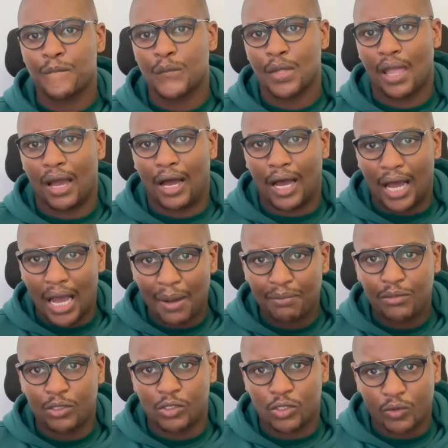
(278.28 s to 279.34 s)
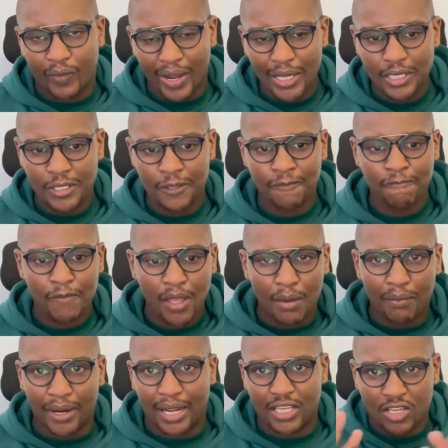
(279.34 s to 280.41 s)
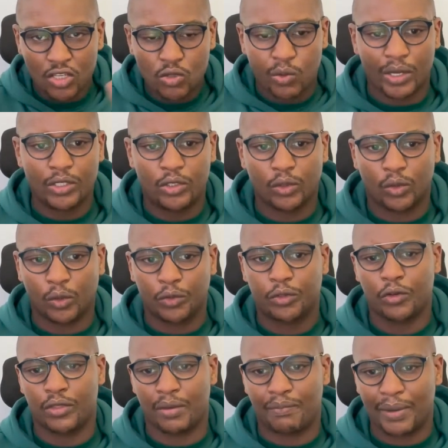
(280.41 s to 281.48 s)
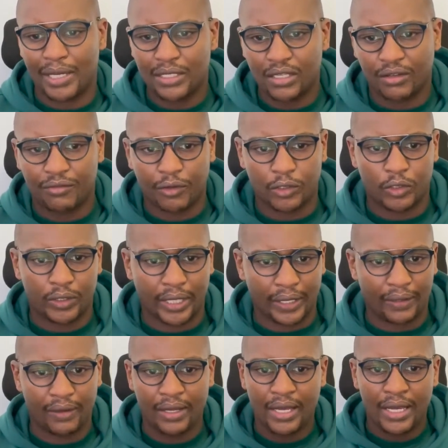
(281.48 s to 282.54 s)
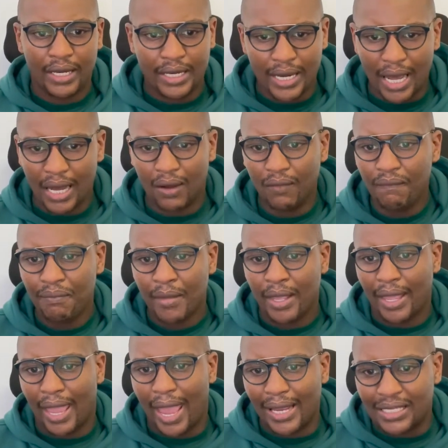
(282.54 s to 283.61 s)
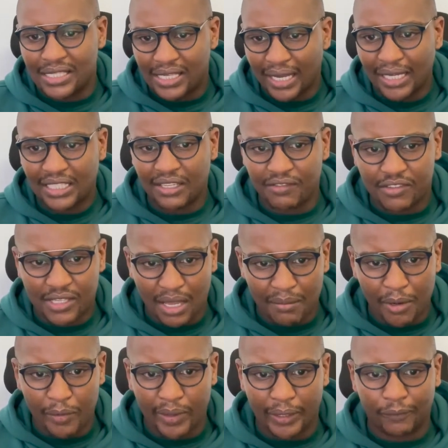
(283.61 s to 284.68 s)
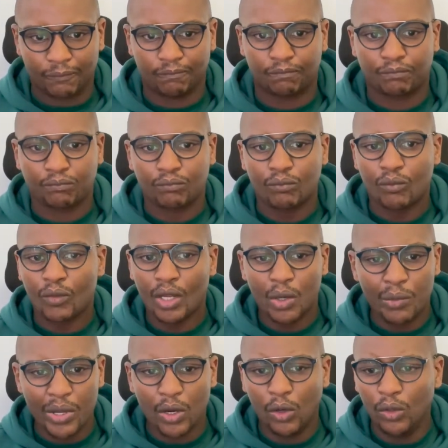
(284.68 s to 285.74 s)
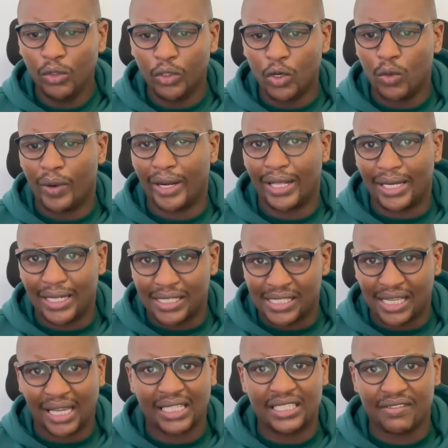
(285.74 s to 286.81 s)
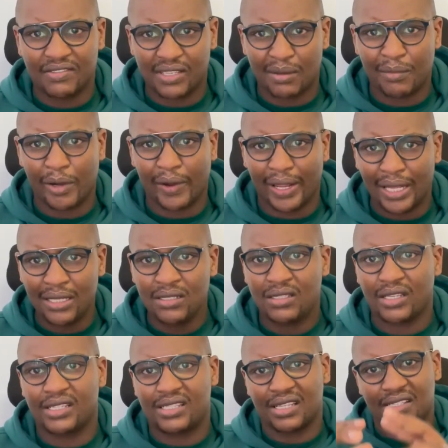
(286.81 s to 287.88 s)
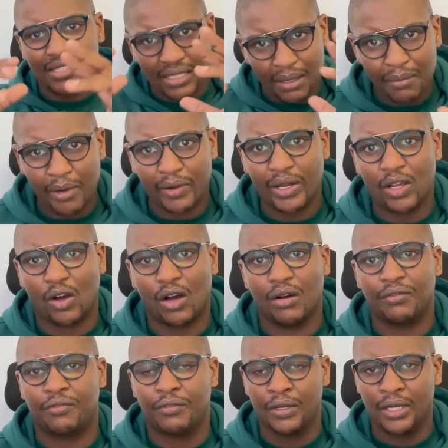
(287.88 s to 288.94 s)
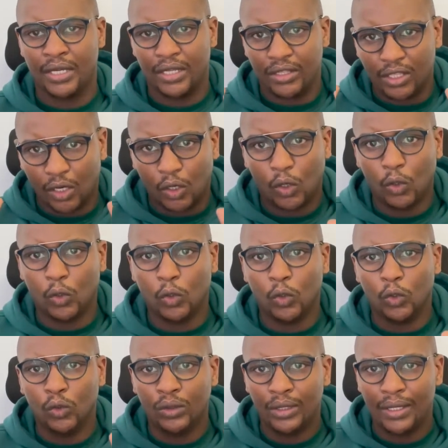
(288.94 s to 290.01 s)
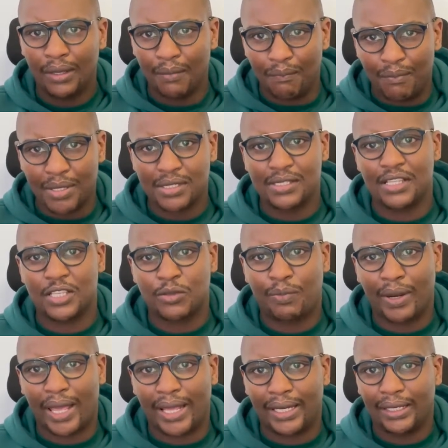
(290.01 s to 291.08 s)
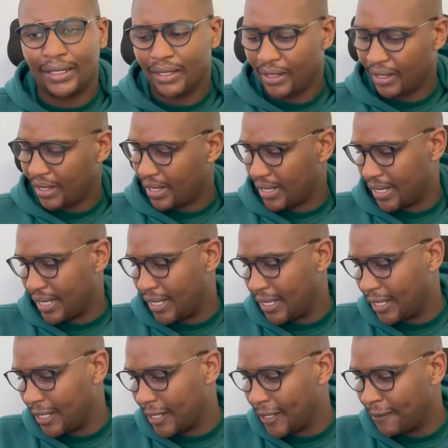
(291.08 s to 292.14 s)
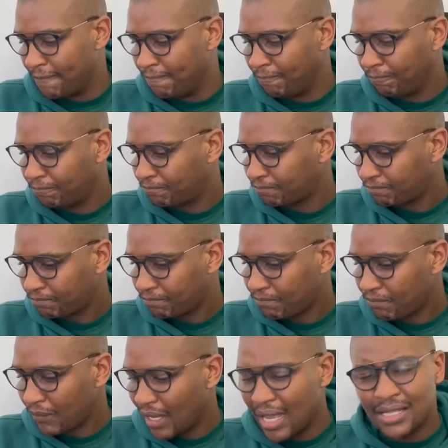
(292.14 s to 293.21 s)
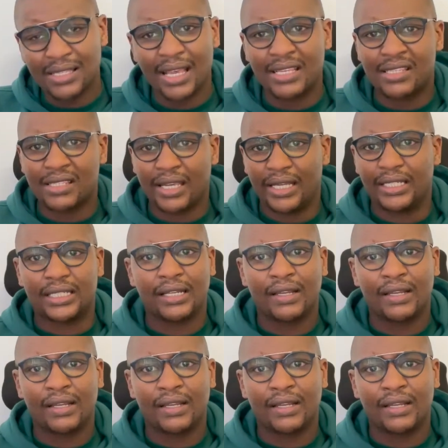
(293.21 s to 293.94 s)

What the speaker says: are up to scratch. But I just want to go through the basic for today. Now, executive summary. We all know what an executive summary is. It's a summary of the whole business plan. As I said,